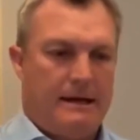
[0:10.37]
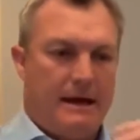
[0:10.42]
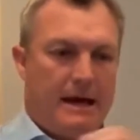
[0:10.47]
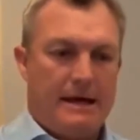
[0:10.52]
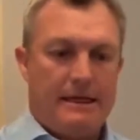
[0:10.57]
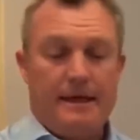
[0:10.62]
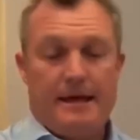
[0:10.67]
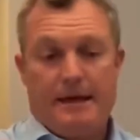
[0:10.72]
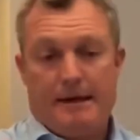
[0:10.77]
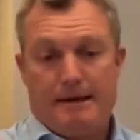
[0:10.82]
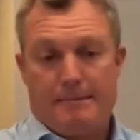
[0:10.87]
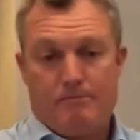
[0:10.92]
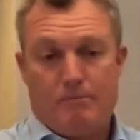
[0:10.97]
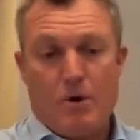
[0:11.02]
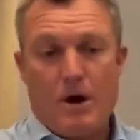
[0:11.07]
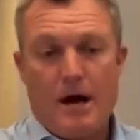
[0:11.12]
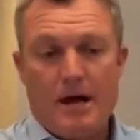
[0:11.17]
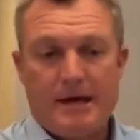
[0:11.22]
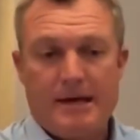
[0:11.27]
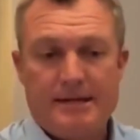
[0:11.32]
I think
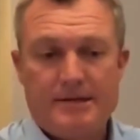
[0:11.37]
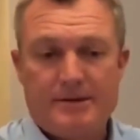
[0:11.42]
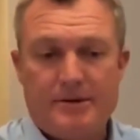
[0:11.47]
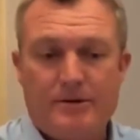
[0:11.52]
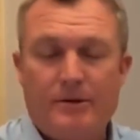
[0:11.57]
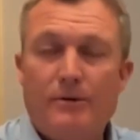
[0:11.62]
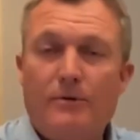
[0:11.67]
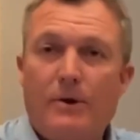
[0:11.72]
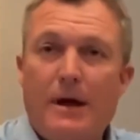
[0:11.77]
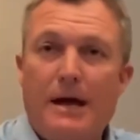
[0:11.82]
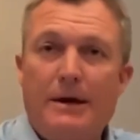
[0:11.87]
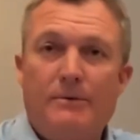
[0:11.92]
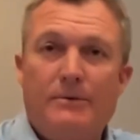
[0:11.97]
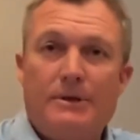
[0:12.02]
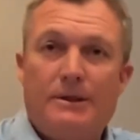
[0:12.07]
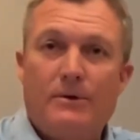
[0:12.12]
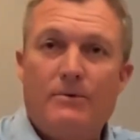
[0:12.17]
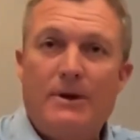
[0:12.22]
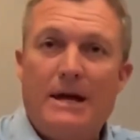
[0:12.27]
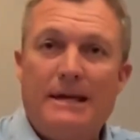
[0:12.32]
Brock has earned the right with
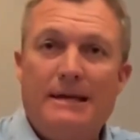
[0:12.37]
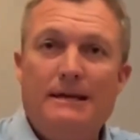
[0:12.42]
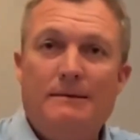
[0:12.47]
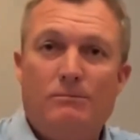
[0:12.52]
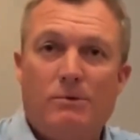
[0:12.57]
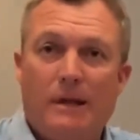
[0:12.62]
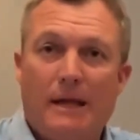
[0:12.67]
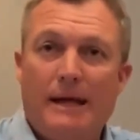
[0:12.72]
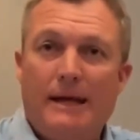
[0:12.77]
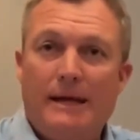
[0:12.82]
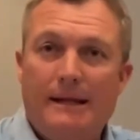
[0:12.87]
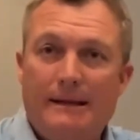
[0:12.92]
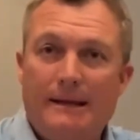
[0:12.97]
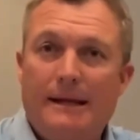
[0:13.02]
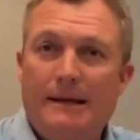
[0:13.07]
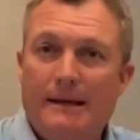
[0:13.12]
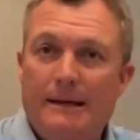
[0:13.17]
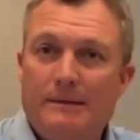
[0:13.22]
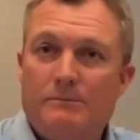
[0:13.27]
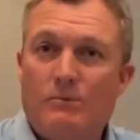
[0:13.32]
the way he played
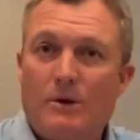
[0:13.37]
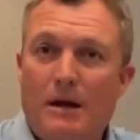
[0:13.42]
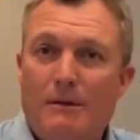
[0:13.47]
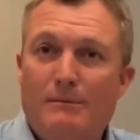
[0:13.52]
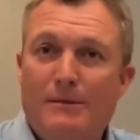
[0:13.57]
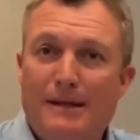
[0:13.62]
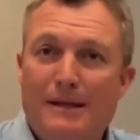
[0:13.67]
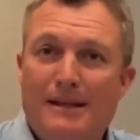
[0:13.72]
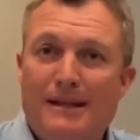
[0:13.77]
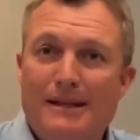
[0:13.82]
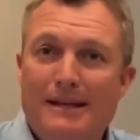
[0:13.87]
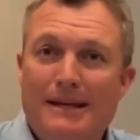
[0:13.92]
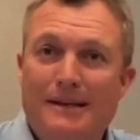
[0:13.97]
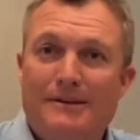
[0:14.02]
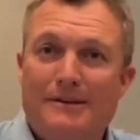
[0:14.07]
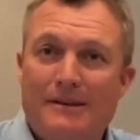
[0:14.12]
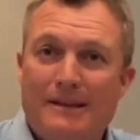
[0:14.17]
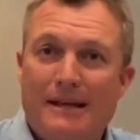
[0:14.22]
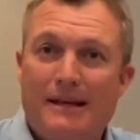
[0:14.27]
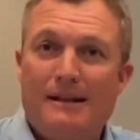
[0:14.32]
that he's probably the
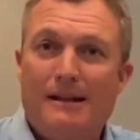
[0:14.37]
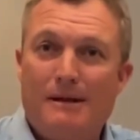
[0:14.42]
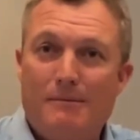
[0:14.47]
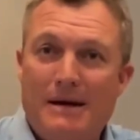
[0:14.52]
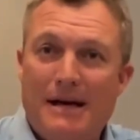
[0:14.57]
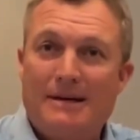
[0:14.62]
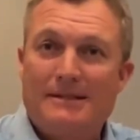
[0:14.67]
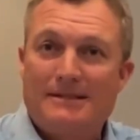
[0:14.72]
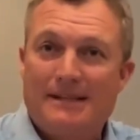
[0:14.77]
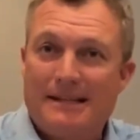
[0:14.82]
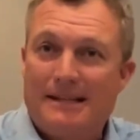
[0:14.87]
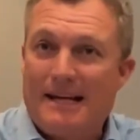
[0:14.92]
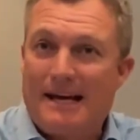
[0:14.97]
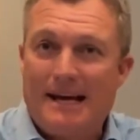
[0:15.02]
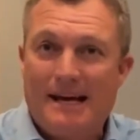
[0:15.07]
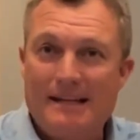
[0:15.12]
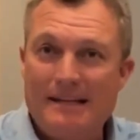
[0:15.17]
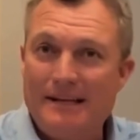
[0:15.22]
leader in the clubhouse at that.